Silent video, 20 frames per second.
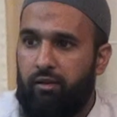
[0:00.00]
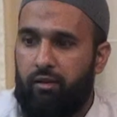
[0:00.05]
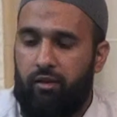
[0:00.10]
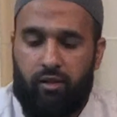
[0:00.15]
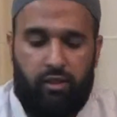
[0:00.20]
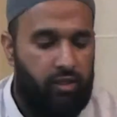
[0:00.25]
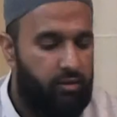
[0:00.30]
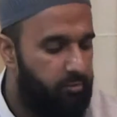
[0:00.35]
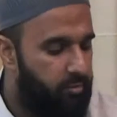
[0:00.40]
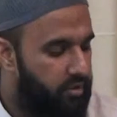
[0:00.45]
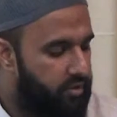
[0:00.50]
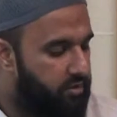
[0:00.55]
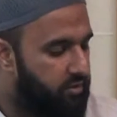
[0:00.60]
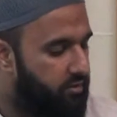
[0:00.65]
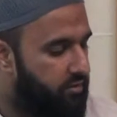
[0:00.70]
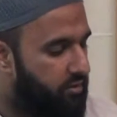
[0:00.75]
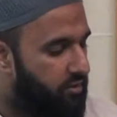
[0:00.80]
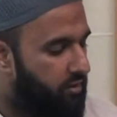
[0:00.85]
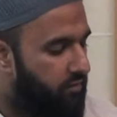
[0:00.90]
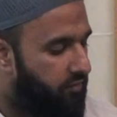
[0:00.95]
Okay, the
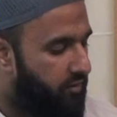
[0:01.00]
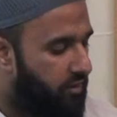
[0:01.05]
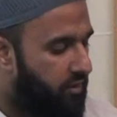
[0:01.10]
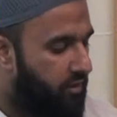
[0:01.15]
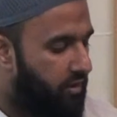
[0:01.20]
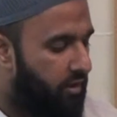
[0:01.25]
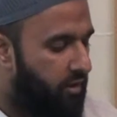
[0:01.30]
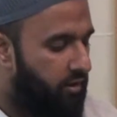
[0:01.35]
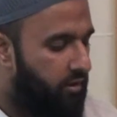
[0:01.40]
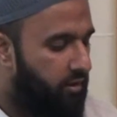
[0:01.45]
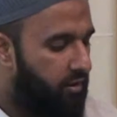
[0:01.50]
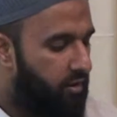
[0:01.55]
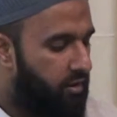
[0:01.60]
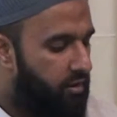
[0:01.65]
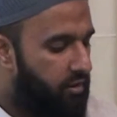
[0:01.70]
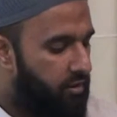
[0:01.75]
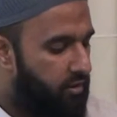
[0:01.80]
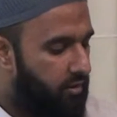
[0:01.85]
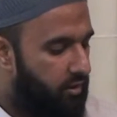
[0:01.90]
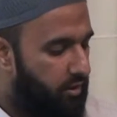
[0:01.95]
messenger of Allah,
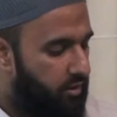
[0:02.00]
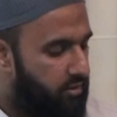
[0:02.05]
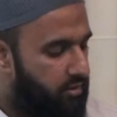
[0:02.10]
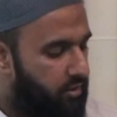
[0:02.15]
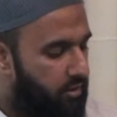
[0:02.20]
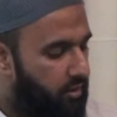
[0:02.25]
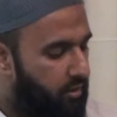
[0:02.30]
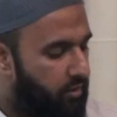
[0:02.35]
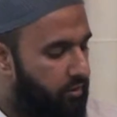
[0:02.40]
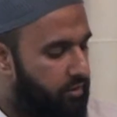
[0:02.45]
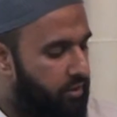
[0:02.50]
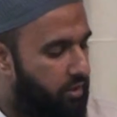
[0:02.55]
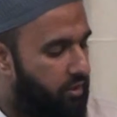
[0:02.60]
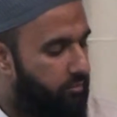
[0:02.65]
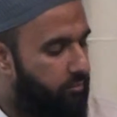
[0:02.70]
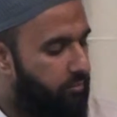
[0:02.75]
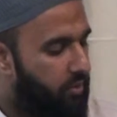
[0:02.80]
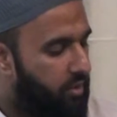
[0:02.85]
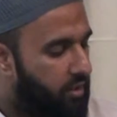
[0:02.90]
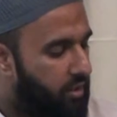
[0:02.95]
sallallahu alaihi
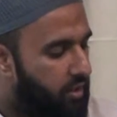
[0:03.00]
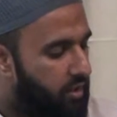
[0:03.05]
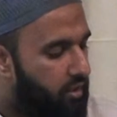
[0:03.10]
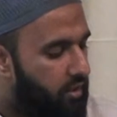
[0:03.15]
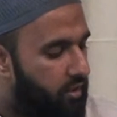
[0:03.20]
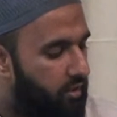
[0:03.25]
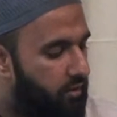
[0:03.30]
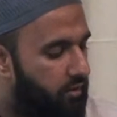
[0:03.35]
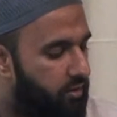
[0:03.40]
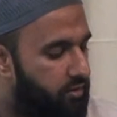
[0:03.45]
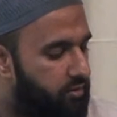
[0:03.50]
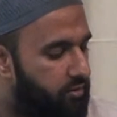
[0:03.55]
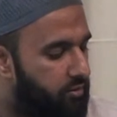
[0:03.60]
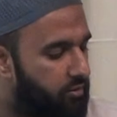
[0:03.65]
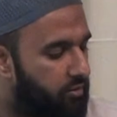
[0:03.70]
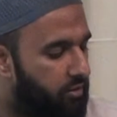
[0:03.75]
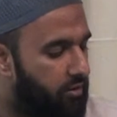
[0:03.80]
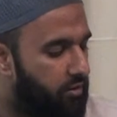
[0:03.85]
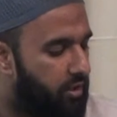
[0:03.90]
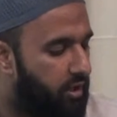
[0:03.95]
wasallam.
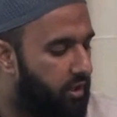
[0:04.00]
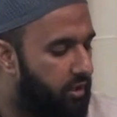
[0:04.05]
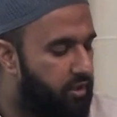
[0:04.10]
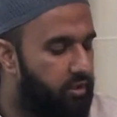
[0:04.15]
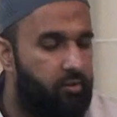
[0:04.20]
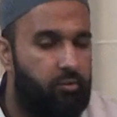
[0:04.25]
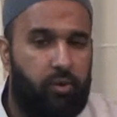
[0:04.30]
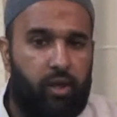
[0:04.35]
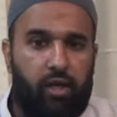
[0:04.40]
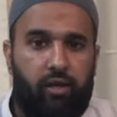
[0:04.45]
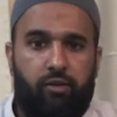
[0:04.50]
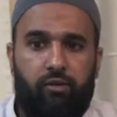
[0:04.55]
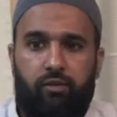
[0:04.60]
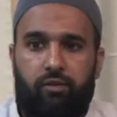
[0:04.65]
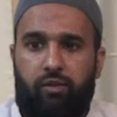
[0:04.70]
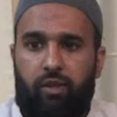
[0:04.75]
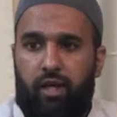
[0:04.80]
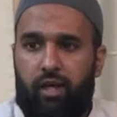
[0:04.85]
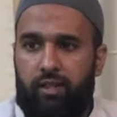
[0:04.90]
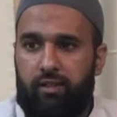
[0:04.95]
Rasulullahi, why
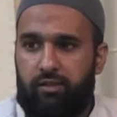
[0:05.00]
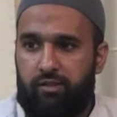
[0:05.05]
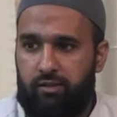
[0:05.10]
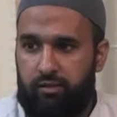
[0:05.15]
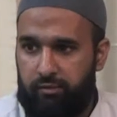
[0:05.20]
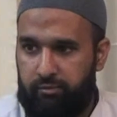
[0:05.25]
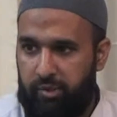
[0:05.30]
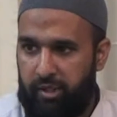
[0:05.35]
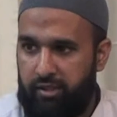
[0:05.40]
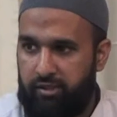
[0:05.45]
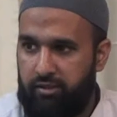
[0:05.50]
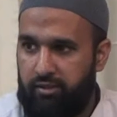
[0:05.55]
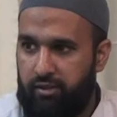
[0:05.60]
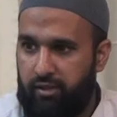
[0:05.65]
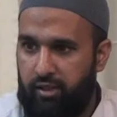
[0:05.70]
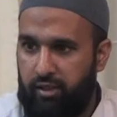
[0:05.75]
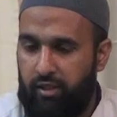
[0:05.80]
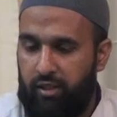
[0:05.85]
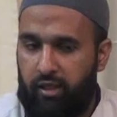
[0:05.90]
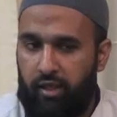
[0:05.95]
don't you guys pencil
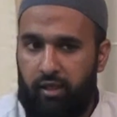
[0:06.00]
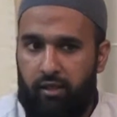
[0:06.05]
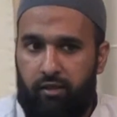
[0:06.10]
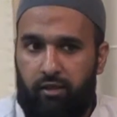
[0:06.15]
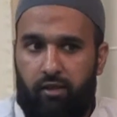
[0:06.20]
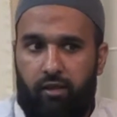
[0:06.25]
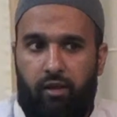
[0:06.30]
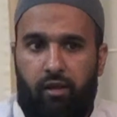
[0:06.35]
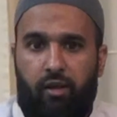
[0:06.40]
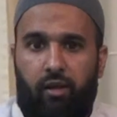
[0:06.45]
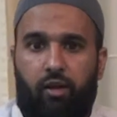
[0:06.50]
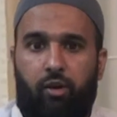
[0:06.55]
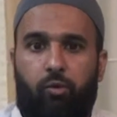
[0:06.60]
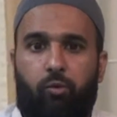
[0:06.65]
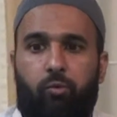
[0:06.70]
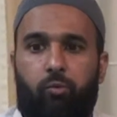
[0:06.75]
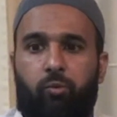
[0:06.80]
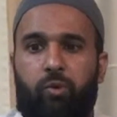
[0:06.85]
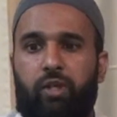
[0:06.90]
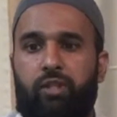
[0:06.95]
in again?
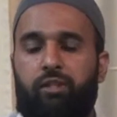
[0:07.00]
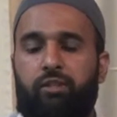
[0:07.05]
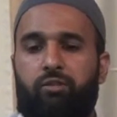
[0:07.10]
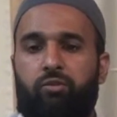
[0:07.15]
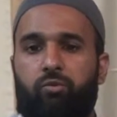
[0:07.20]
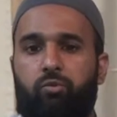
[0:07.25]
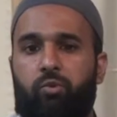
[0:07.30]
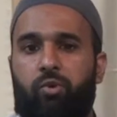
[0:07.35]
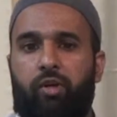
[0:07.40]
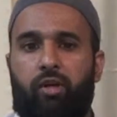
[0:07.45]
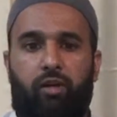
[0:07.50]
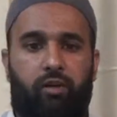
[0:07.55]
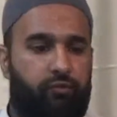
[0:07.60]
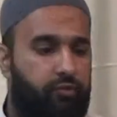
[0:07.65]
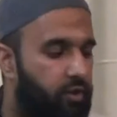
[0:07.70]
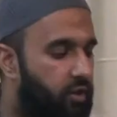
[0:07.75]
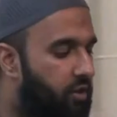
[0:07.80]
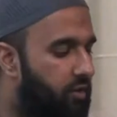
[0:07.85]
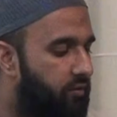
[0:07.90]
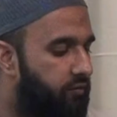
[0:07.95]
Which word,
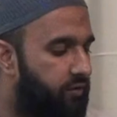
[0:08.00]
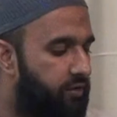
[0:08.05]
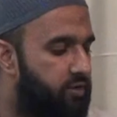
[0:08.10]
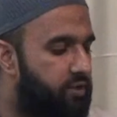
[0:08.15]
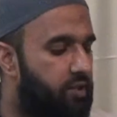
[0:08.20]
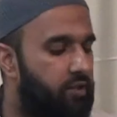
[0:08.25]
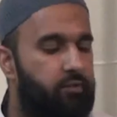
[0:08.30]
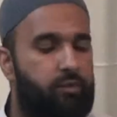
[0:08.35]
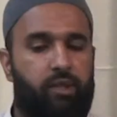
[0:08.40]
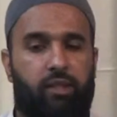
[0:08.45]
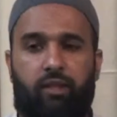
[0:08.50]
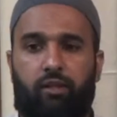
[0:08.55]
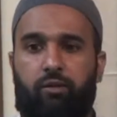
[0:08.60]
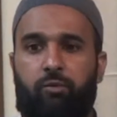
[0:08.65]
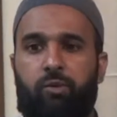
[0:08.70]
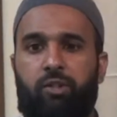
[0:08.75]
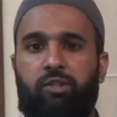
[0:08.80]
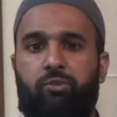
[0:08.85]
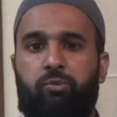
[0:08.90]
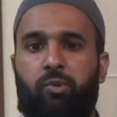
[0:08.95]
first time,
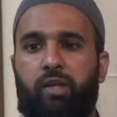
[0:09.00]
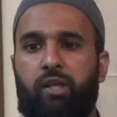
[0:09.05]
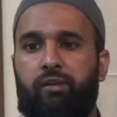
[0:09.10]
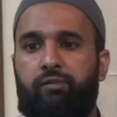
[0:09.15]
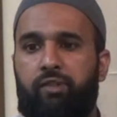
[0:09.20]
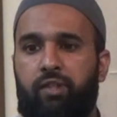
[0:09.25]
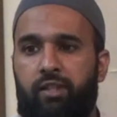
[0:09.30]
which one of